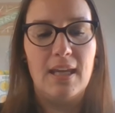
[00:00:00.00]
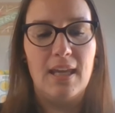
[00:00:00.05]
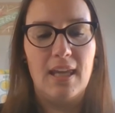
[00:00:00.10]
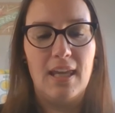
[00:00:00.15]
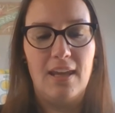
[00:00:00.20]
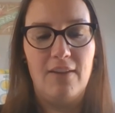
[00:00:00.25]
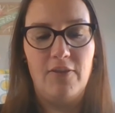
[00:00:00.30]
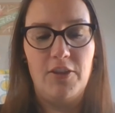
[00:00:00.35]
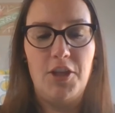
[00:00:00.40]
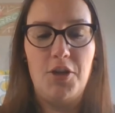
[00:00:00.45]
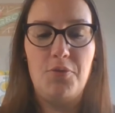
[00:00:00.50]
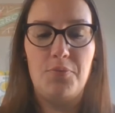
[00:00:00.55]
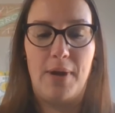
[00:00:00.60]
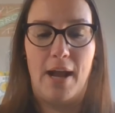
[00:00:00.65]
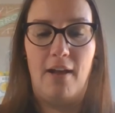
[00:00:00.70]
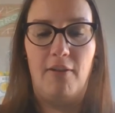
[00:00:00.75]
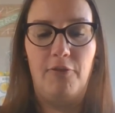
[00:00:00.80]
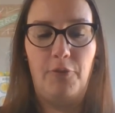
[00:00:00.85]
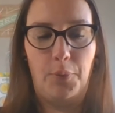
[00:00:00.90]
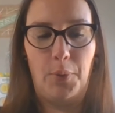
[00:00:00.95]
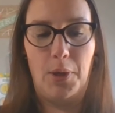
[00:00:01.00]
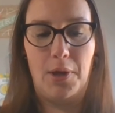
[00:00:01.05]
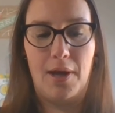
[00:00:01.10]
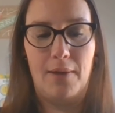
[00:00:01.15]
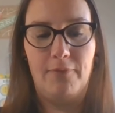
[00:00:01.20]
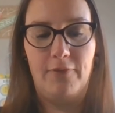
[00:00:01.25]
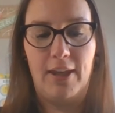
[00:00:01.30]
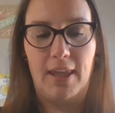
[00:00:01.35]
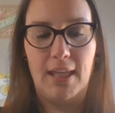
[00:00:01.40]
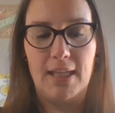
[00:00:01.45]
Even though Ralph woke
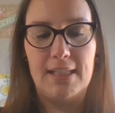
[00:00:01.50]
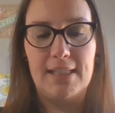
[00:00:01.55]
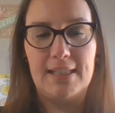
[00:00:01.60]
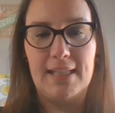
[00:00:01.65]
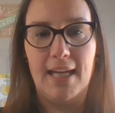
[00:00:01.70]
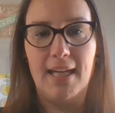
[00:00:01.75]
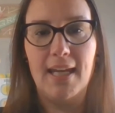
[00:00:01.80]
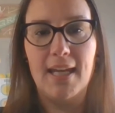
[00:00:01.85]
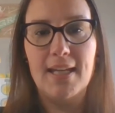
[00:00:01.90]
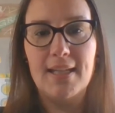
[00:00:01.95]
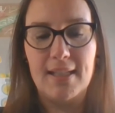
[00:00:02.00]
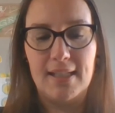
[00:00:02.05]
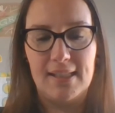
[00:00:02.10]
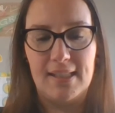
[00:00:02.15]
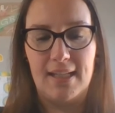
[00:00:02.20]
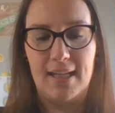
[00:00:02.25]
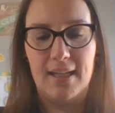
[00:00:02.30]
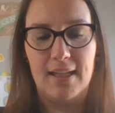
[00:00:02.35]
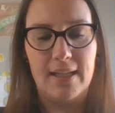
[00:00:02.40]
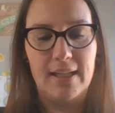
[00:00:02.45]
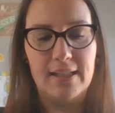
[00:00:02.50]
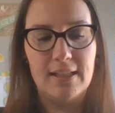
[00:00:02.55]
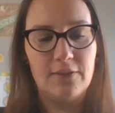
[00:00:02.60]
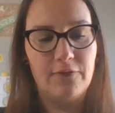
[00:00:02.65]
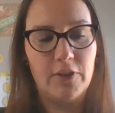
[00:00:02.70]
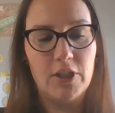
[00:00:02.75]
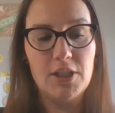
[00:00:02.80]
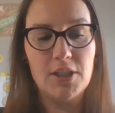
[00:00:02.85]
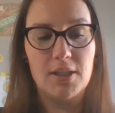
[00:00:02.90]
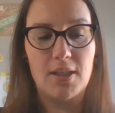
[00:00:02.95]
up feeling sick and dizzy, his
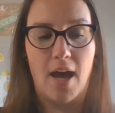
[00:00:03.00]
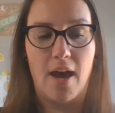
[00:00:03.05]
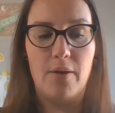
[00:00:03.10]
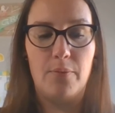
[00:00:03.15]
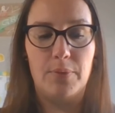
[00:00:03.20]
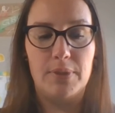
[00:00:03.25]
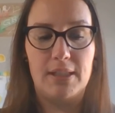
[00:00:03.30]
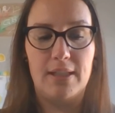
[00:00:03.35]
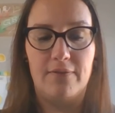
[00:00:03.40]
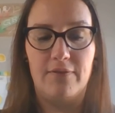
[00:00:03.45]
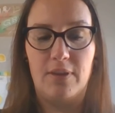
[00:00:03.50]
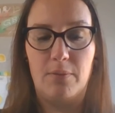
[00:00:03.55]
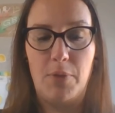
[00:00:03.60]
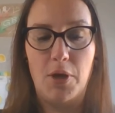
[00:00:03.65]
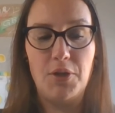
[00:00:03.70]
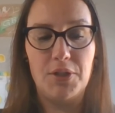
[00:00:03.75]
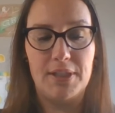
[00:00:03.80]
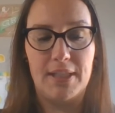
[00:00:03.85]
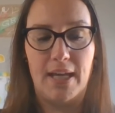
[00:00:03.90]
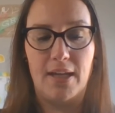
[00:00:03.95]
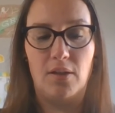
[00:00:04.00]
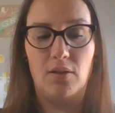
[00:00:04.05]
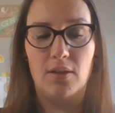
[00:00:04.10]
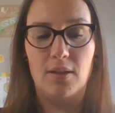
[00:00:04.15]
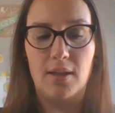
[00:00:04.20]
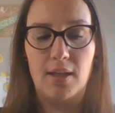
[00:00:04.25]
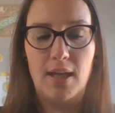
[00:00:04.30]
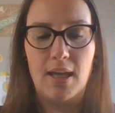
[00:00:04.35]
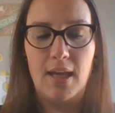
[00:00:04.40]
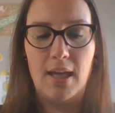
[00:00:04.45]
first thought was of the
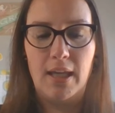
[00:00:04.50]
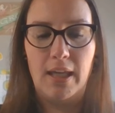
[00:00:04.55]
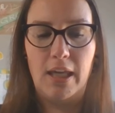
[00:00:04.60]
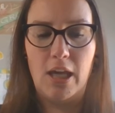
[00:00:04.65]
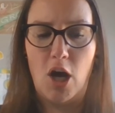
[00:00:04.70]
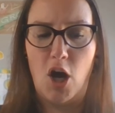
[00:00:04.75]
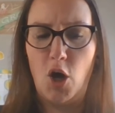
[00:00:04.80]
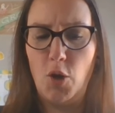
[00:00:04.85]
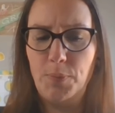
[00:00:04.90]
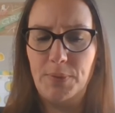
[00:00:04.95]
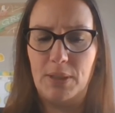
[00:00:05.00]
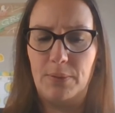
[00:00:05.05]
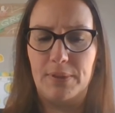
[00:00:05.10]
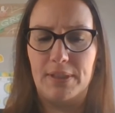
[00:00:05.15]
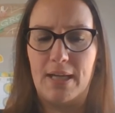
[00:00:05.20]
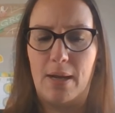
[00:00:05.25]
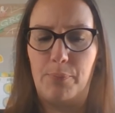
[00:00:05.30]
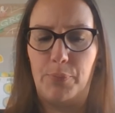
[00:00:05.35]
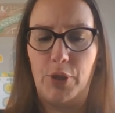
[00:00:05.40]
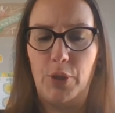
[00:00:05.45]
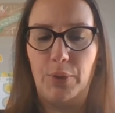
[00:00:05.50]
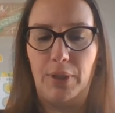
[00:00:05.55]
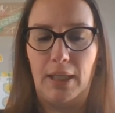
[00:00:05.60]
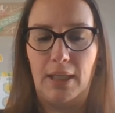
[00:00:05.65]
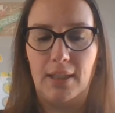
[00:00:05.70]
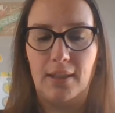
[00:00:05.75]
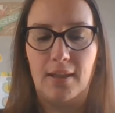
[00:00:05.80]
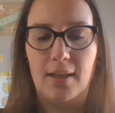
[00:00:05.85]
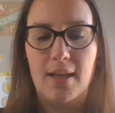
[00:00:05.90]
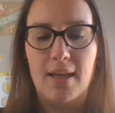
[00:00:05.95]
motorcycle. He hoped it was not
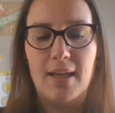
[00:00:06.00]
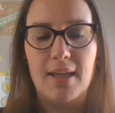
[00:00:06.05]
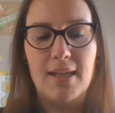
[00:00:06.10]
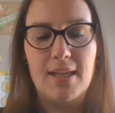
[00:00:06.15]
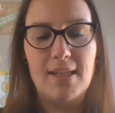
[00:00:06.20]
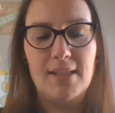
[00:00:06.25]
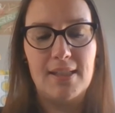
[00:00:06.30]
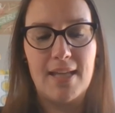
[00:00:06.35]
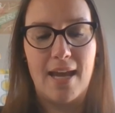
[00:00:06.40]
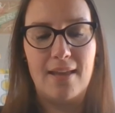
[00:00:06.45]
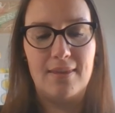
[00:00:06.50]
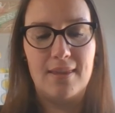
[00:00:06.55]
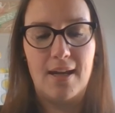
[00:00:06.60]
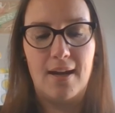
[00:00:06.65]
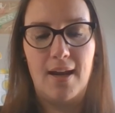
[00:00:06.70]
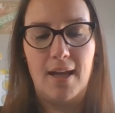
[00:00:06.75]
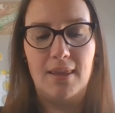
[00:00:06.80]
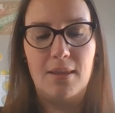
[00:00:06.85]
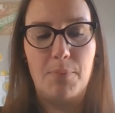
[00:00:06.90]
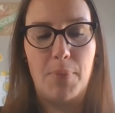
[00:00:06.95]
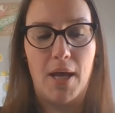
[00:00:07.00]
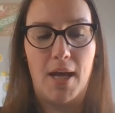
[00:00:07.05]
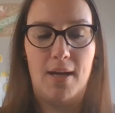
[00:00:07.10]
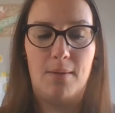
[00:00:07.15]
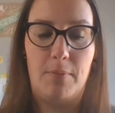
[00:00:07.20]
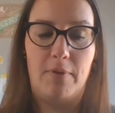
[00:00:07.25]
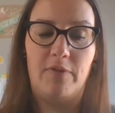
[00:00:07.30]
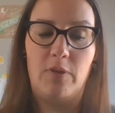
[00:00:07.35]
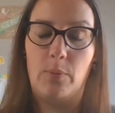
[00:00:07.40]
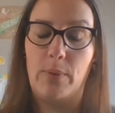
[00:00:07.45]
broken. He sat there at the
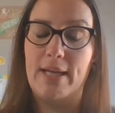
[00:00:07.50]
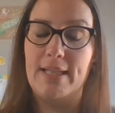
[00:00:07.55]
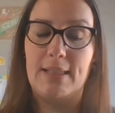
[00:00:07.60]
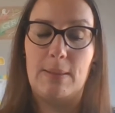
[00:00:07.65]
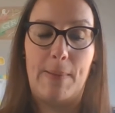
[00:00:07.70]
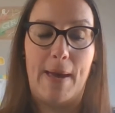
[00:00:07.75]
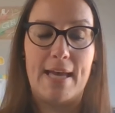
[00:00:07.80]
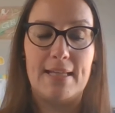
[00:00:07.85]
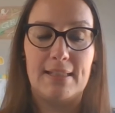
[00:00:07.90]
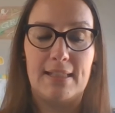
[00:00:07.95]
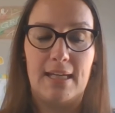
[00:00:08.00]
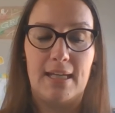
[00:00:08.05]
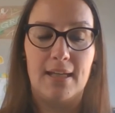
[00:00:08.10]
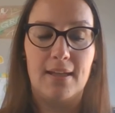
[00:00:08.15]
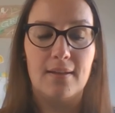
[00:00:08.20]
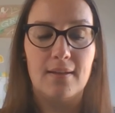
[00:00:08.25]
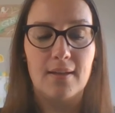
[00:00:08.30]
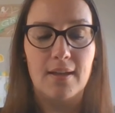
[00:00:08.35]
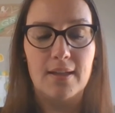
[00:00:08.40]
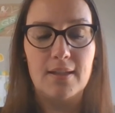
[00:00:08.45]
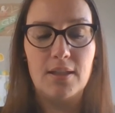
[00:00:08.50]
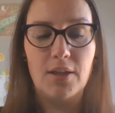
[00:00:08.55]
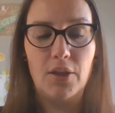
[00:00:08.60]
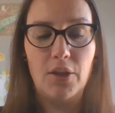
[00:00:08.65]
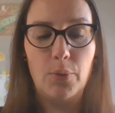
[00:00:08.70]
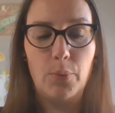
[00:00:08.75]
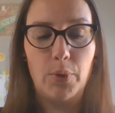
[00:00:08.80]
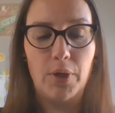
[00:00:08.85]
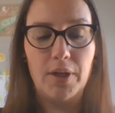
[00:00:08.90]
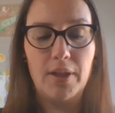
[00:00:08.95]
bottom of the wastebasket until
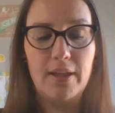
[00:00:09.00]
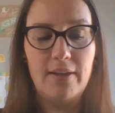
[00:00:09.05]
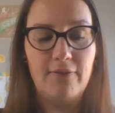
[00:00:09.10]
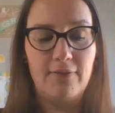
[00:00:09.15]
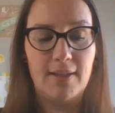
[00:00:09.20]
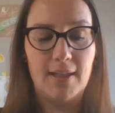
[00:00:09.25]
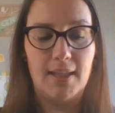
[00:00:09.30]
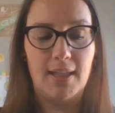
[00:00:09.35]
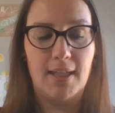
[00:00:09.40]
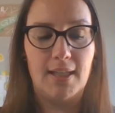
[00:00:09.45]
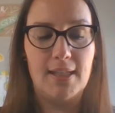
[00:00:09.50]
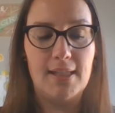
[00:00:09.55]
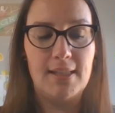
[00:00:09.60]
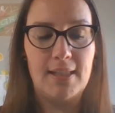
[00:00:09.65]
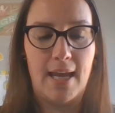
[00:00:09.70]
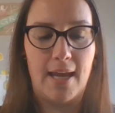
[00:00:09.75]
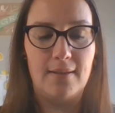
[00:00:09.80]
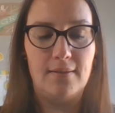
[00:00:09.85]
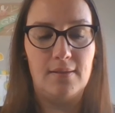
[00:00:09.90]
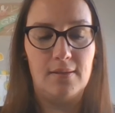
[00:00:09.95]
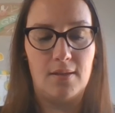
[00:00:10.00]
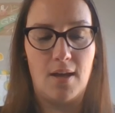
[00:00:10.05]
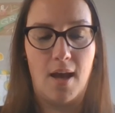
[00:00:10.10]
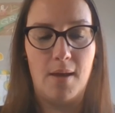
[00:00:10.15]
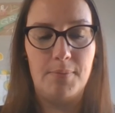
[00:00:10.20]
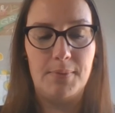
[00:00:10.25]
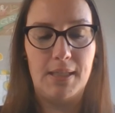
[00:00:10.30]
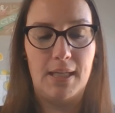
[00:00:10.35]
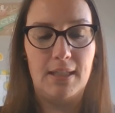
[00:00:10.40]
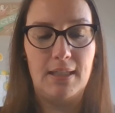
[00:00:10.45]
the whirly feeling in his head
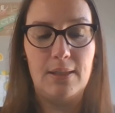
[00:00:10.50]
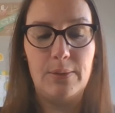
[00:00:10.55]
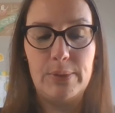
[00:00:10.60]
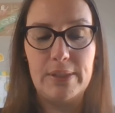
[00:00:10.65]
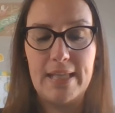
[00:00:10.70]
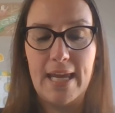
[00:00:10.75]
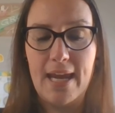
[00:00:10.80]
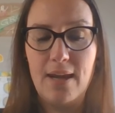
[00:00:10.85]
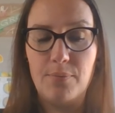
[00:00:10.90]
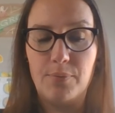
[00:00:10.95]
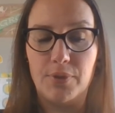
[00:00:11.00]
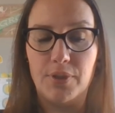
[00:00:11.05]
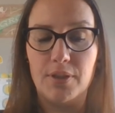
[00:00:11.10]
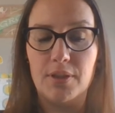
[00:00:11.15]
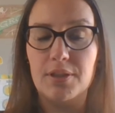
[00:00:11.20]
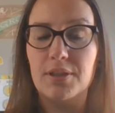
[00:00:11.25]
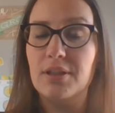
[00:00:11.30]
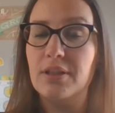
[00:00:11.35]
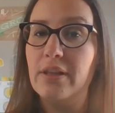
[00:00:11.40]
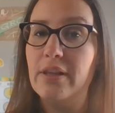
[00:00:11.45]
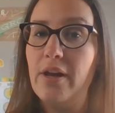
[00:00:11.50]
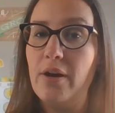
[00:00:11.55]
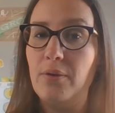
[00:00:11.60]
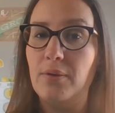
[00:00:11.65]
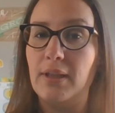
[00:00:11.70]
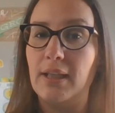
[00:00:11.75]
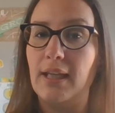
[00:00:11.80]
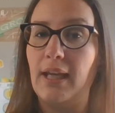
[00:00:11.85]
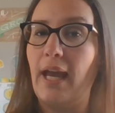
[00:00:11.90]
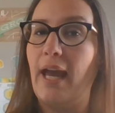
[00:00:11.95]
stopped and he was able,
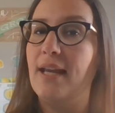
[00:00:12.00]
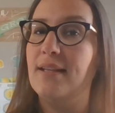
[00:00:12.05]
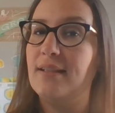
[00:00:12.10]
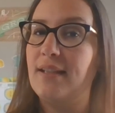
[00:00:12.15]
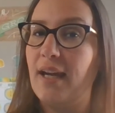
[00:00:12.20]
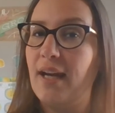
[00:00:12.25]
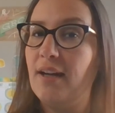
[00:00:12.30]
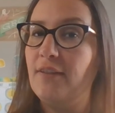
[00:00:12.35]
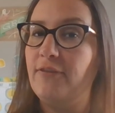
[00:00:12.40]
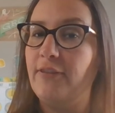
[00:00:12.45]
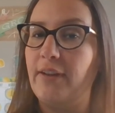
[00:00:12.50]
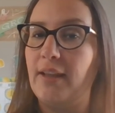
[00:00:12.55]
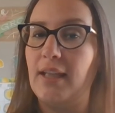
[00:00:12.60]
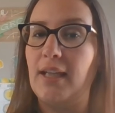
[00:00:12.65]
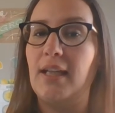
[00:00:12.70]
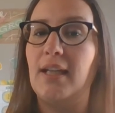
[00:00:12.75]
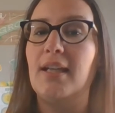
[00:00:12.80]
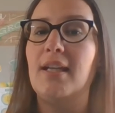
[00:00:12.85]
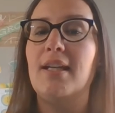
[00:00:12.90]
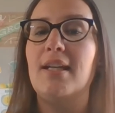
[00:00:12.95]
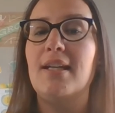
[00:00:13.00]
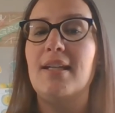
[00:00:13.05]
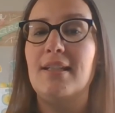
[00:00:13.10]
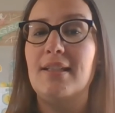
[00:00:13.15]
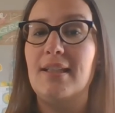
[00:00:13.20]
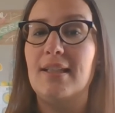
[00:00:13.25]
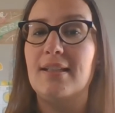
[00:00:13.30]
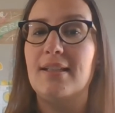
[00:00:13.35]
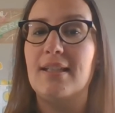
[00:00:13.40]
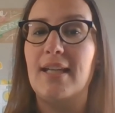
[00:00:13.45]
slowly and carefully,
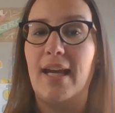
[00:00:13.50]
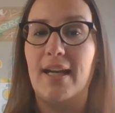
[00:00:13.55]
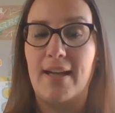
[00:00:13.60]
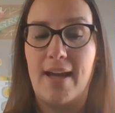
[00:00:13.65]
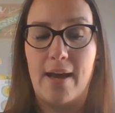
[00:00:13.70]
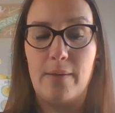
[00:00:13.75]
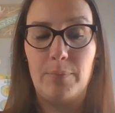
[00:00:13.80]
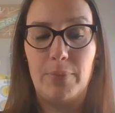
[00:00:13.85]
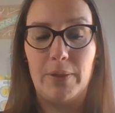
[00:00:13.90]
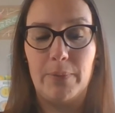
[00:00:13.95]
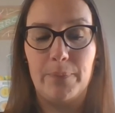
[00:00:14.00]
to stand up.